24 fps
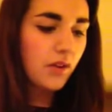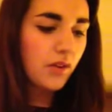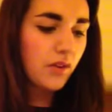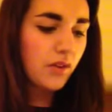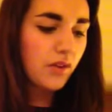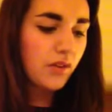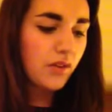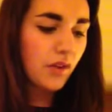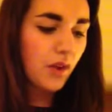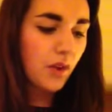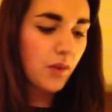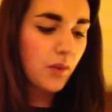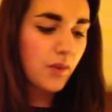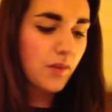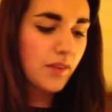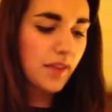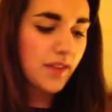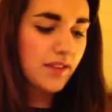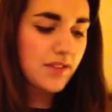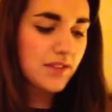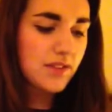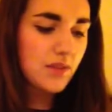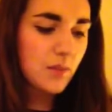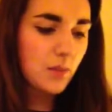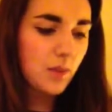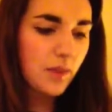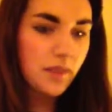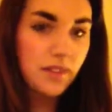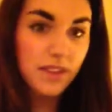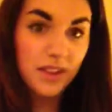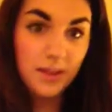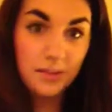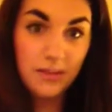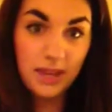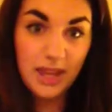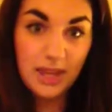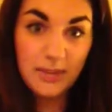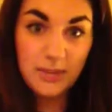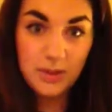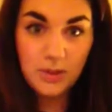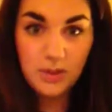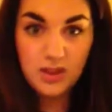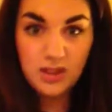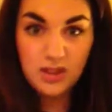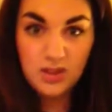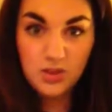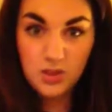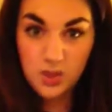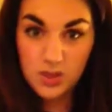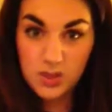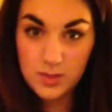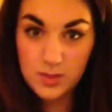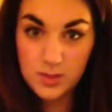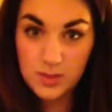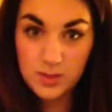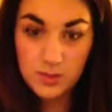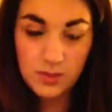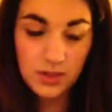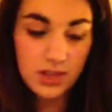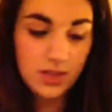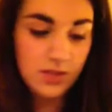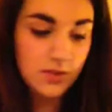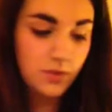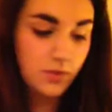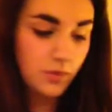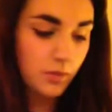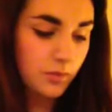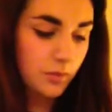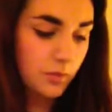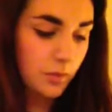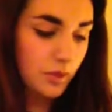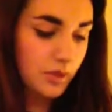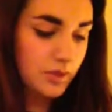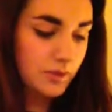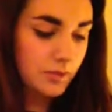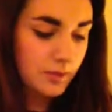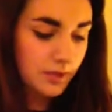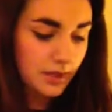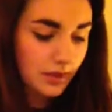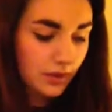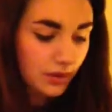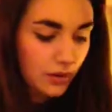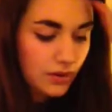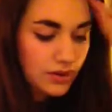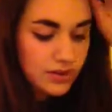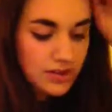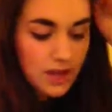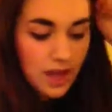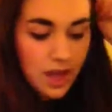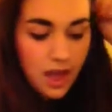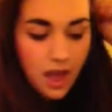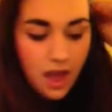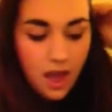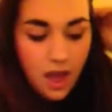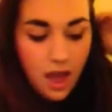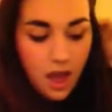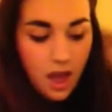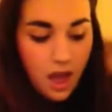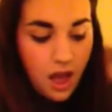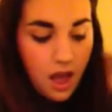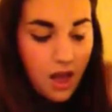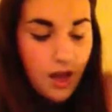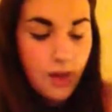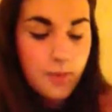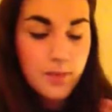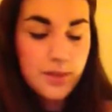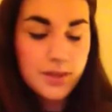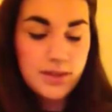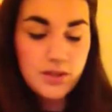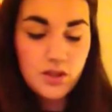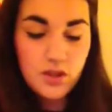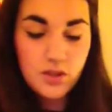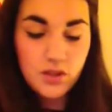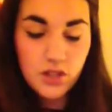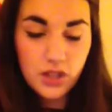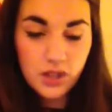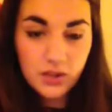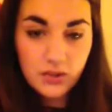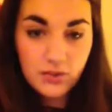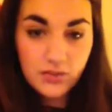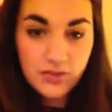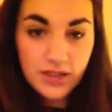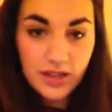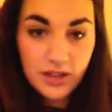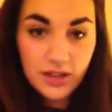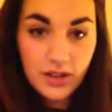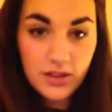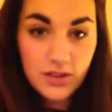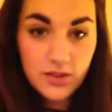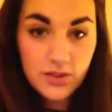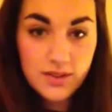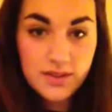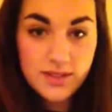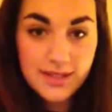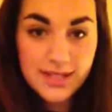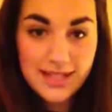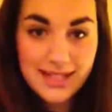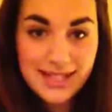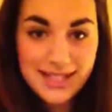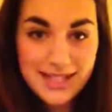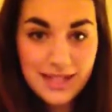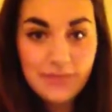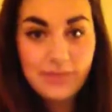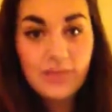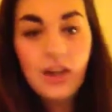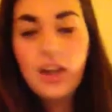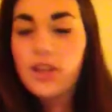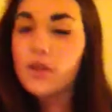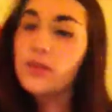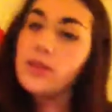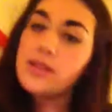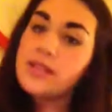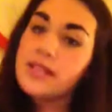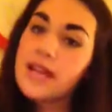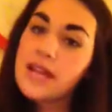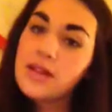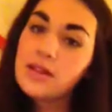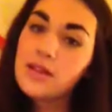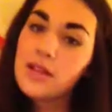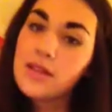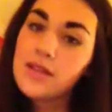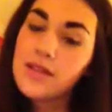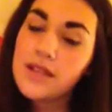So that's one thing maybe we could draw some inspiration from, but possibly not. It's got, you can download it on CD, vinyl, and download.